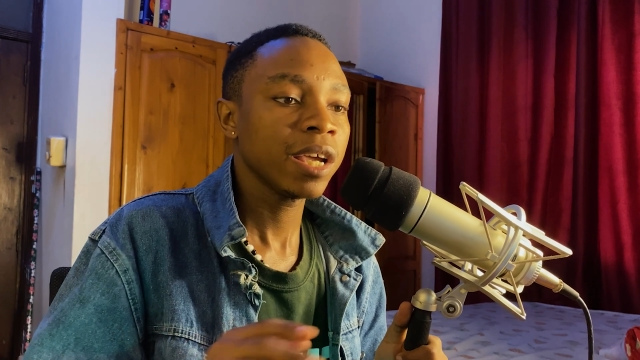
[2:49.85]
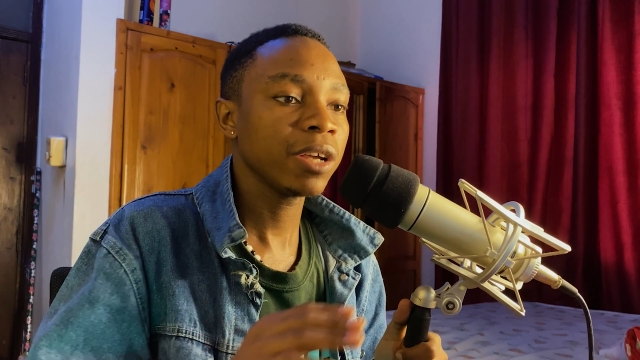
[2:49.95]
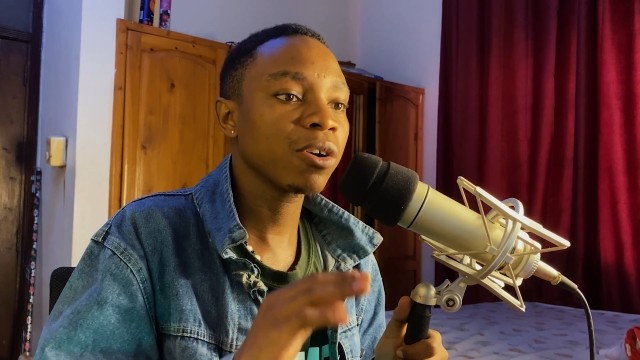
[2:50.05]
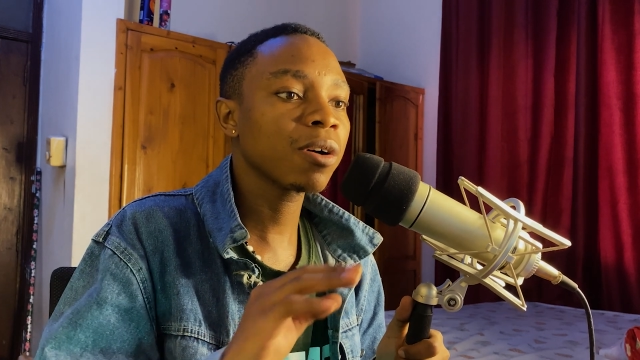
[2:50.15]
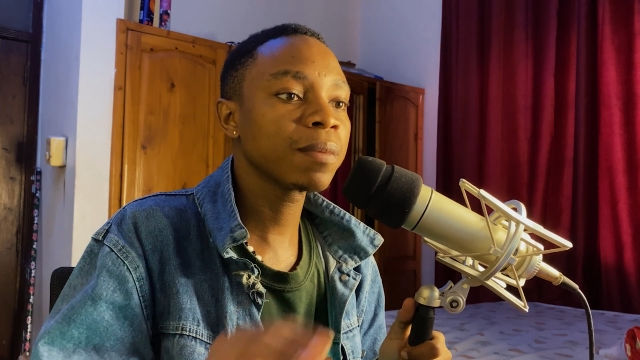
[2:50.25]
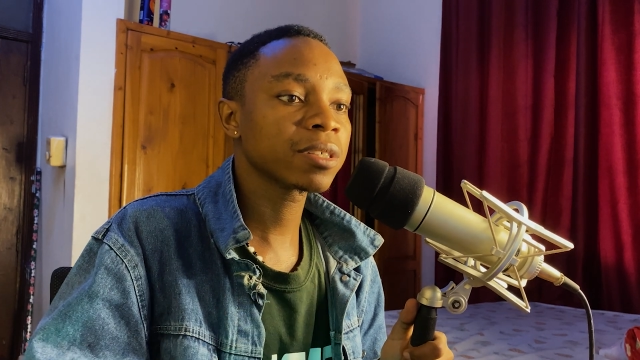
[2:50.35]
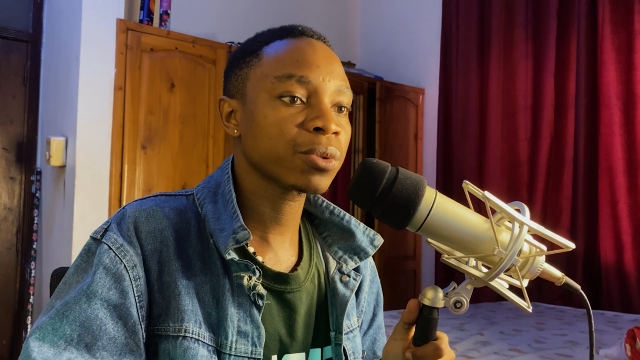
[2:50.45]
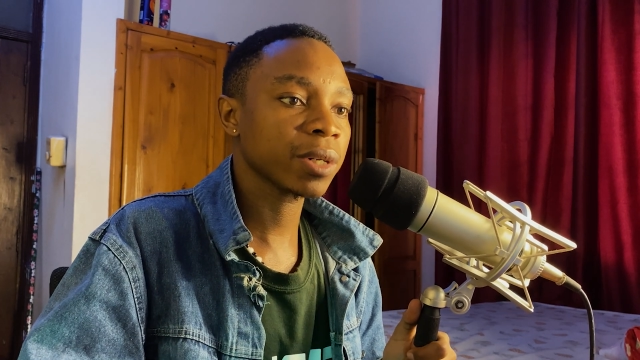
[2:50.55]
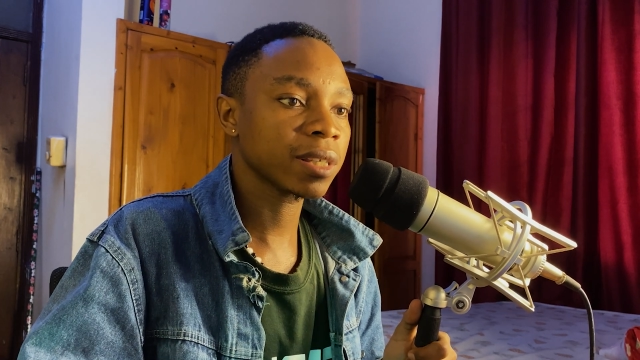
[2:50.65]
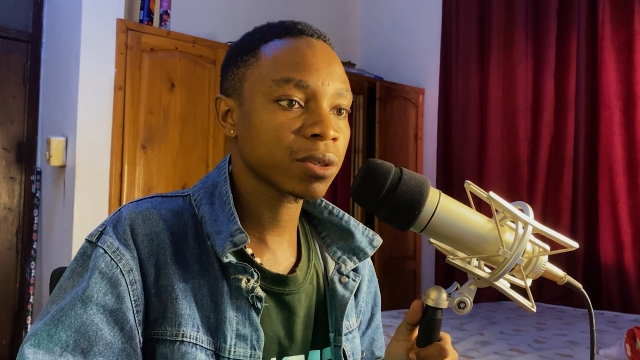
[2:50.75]
you're not gonna be
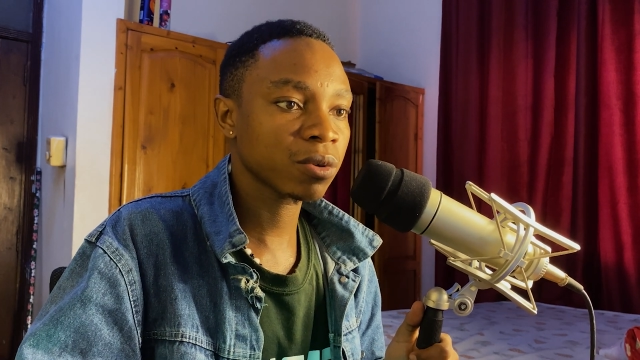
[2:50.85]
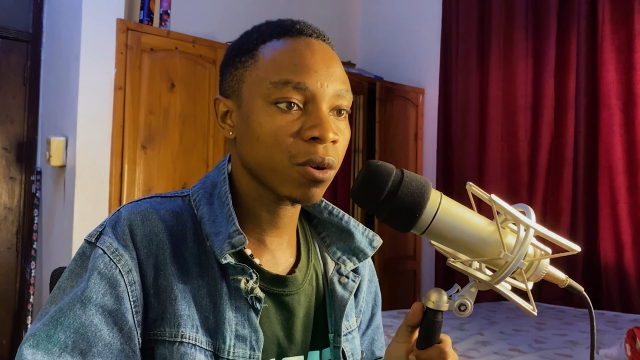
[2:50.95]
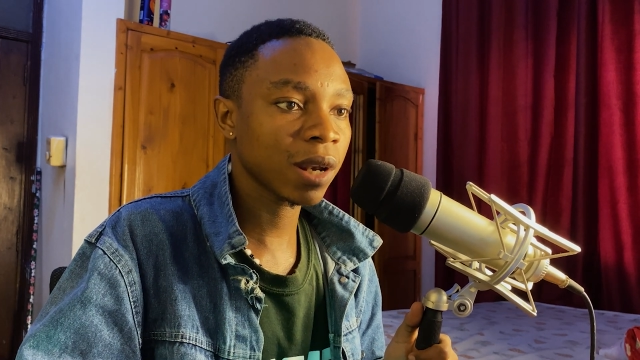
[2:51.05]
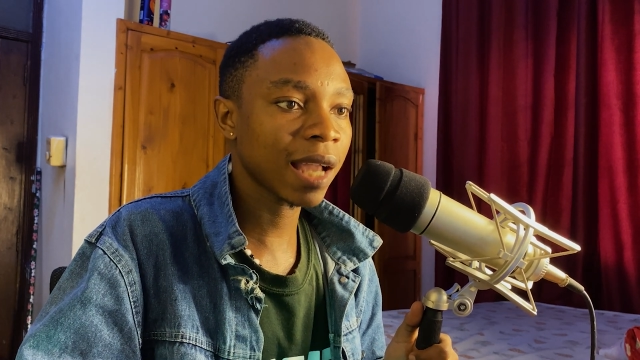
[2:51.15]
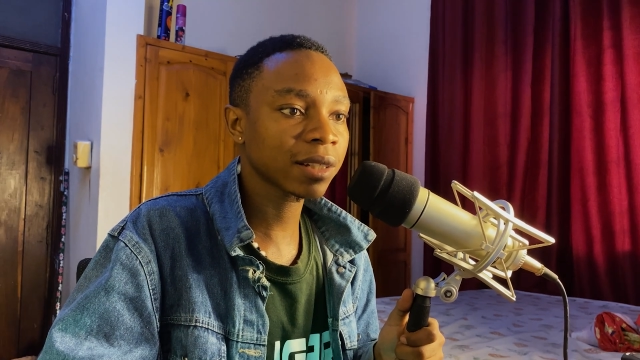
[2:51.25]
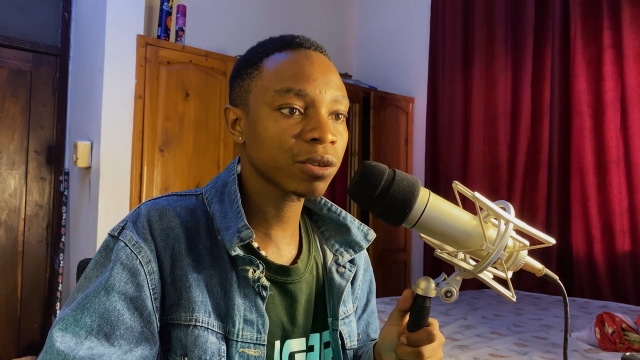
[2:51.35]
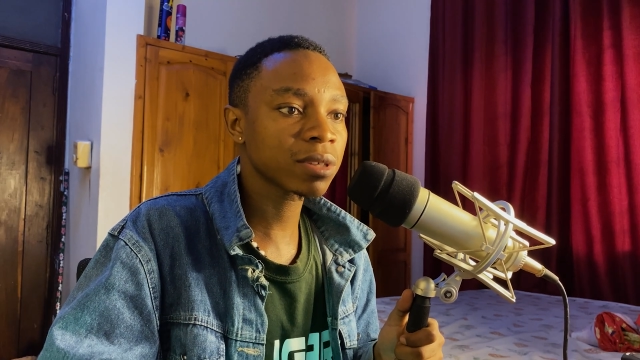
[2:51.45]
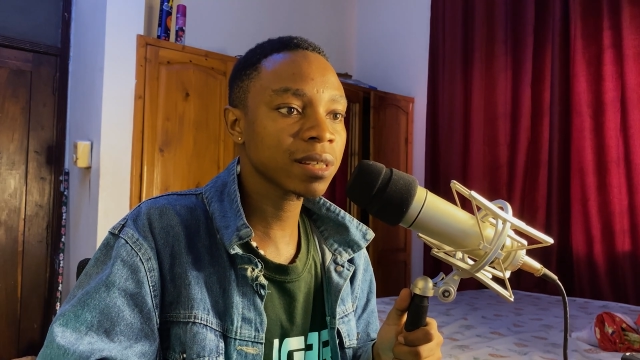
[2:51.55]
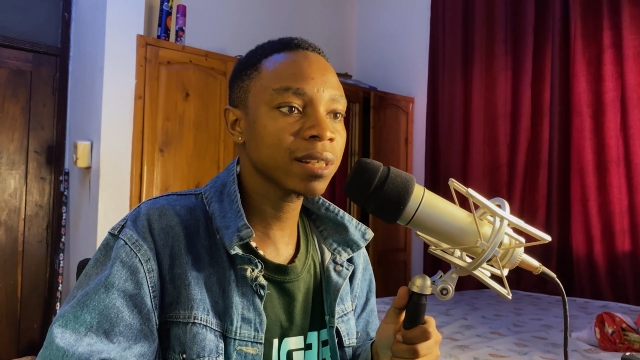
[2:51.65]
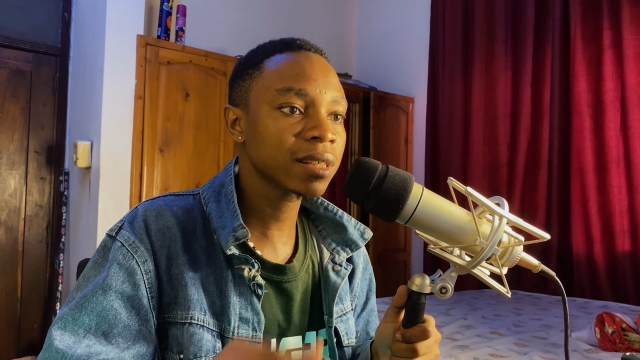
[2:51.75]
stressed you know like you
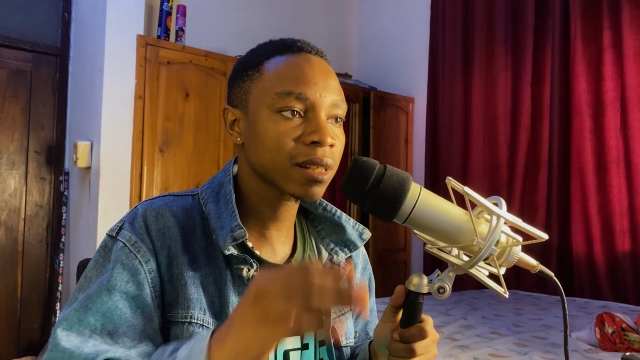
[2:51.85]
see this